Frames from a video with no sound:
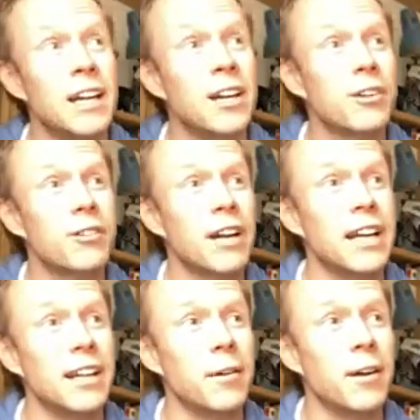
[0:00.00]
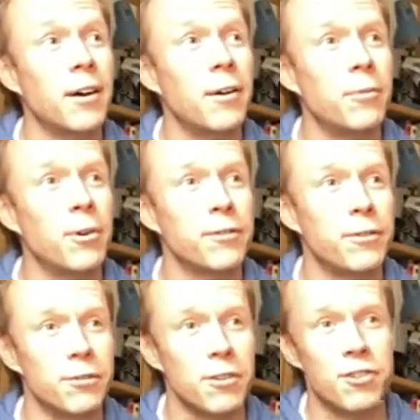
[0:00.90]
create
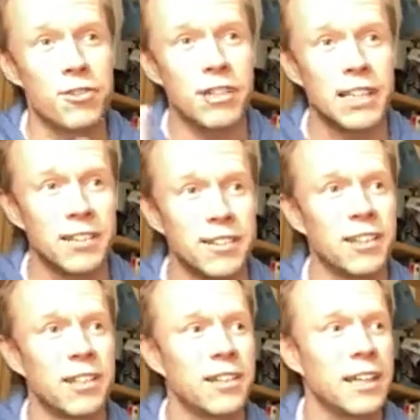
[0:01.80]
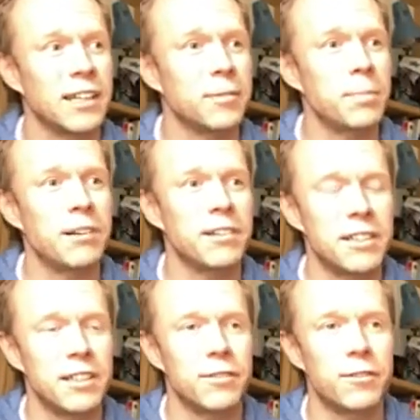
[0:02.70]
wonderful retreat
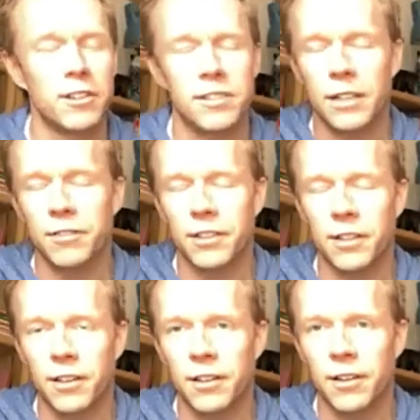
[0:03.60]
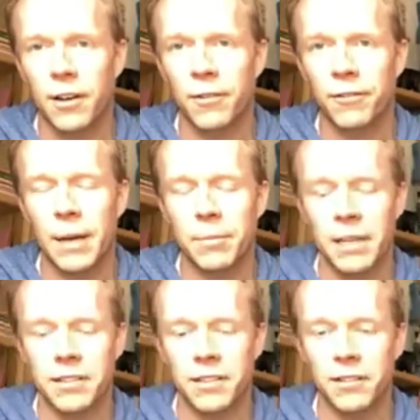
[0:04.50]
experiences for ourselves and our
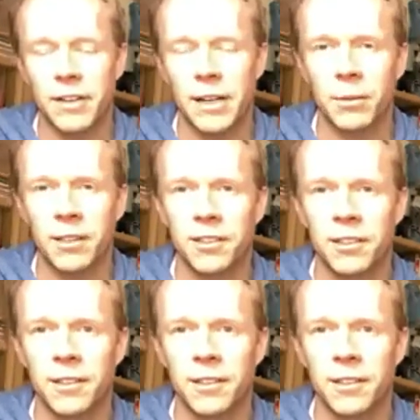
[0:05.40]
flatmates and our families?